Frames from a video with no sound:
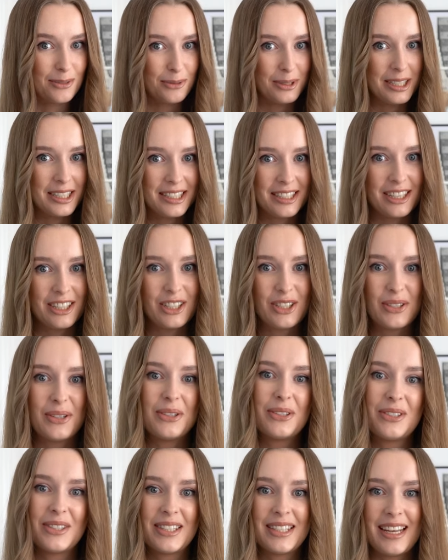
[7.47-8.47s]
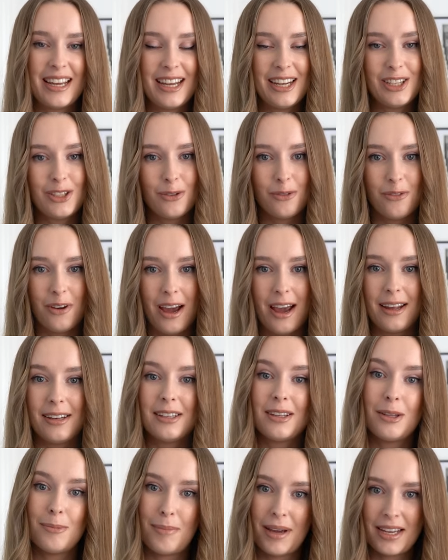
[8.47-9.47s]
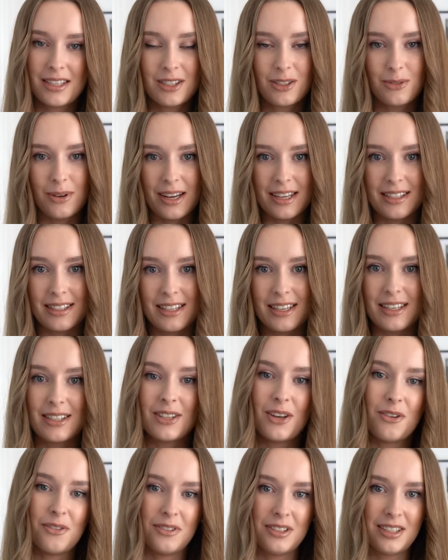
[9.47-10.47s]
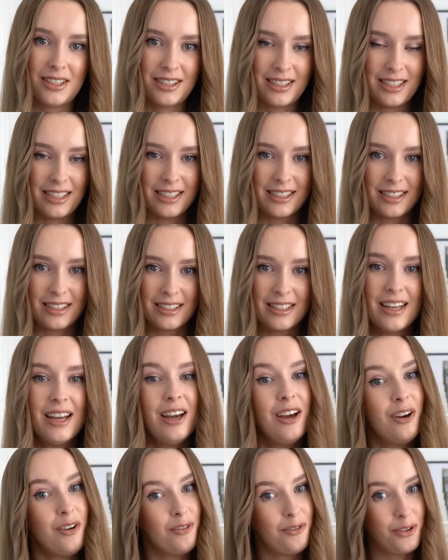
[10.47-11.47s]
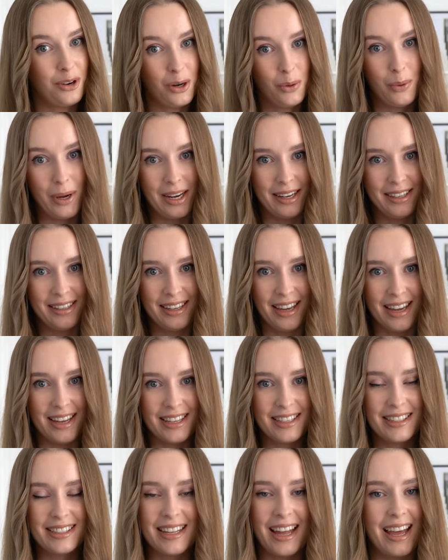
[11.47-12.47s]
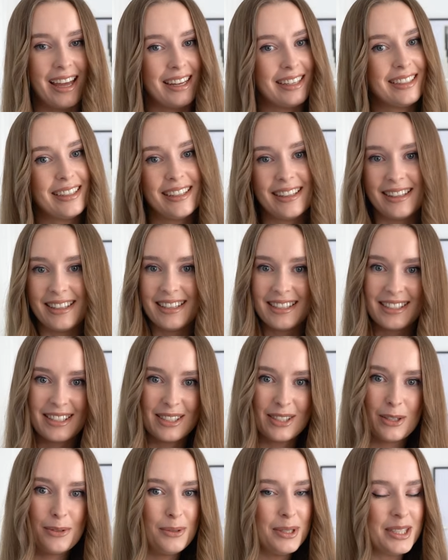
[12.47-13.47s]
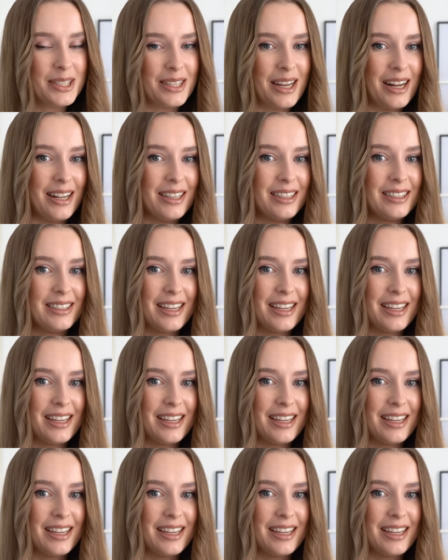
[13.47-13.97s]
research, so to say, to find the best dresses of this season for a wedding guest, and this is the result.